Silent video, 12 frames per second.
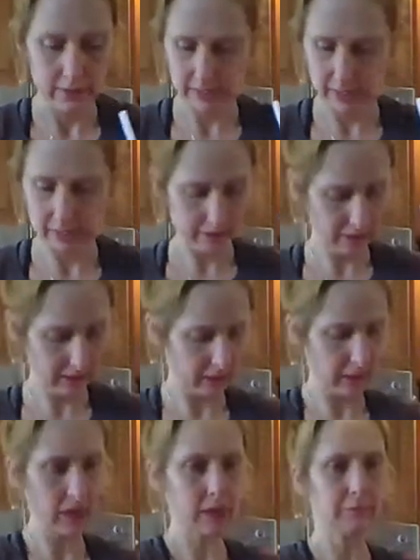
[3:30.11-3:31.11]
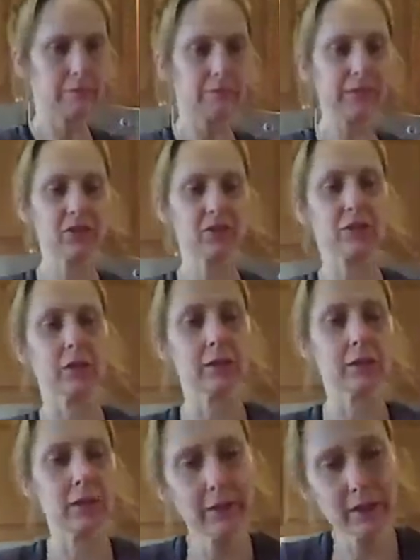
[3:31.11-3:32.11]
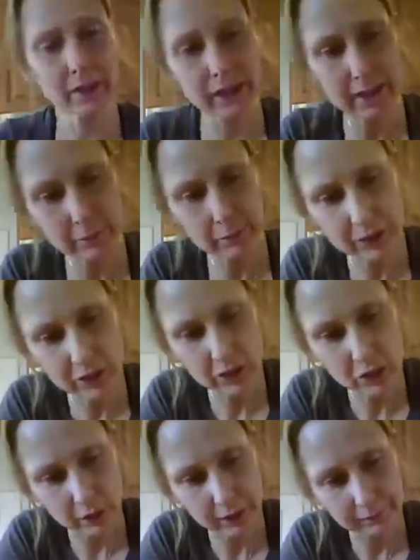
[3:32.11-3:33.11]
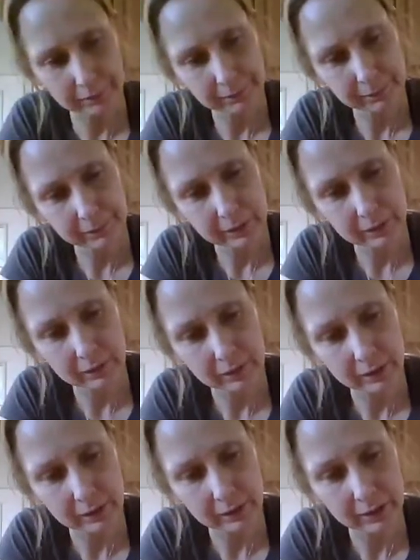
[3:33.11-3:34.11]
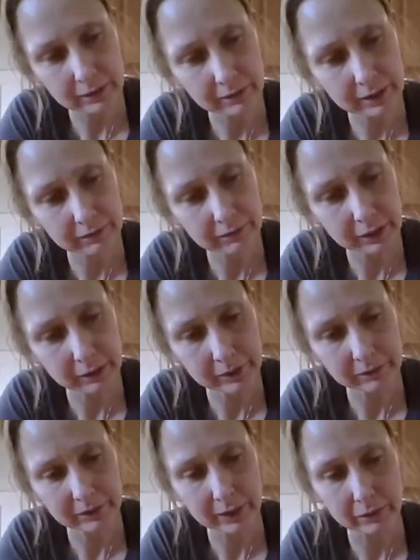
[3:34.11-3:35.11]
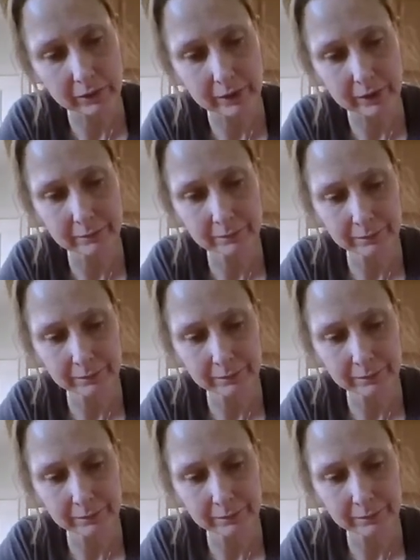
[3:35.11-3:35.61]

Then I'm going to cut my straw. I want to cut it pretty short. I'm going to cut it right in front of my flower there.